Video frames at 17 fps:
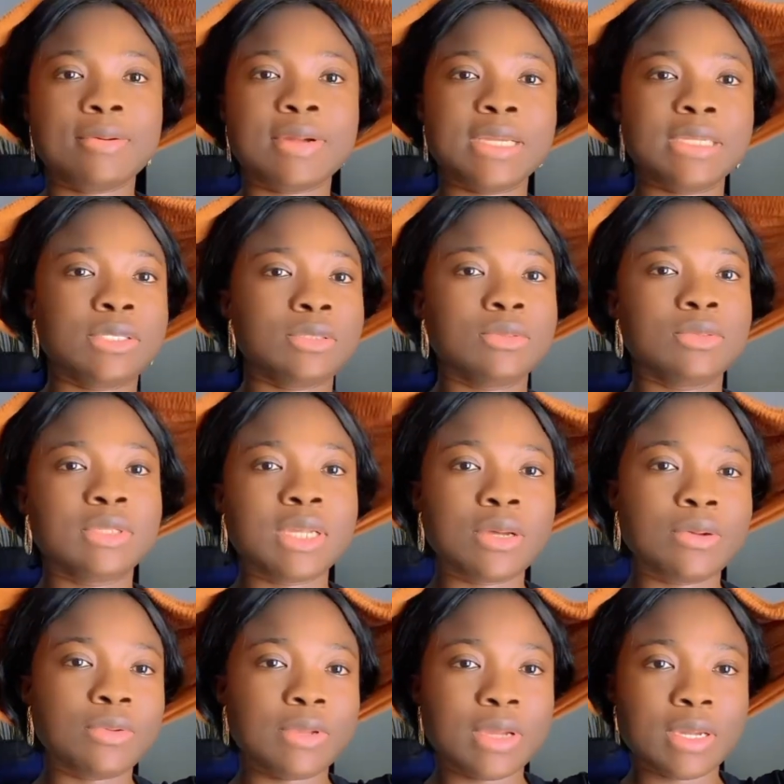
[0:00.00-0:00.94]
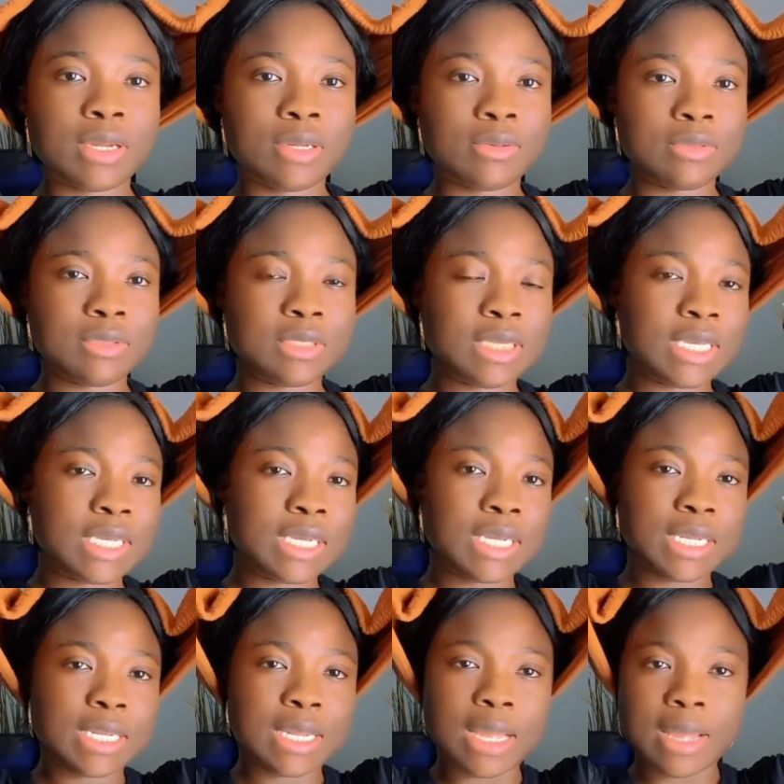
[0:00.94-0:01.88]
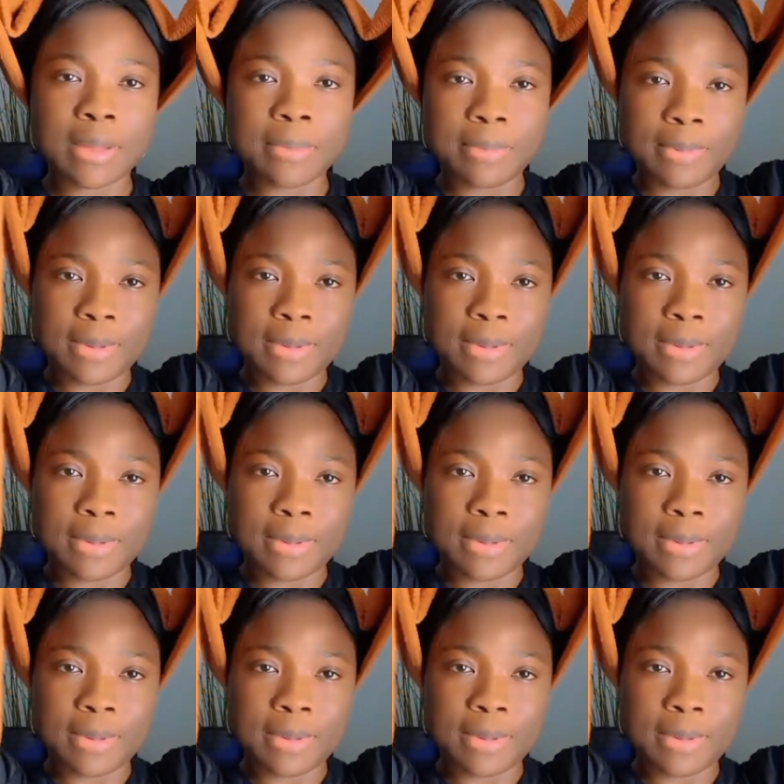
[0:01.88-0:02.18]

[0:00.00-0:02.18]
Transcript: So now we are taking it up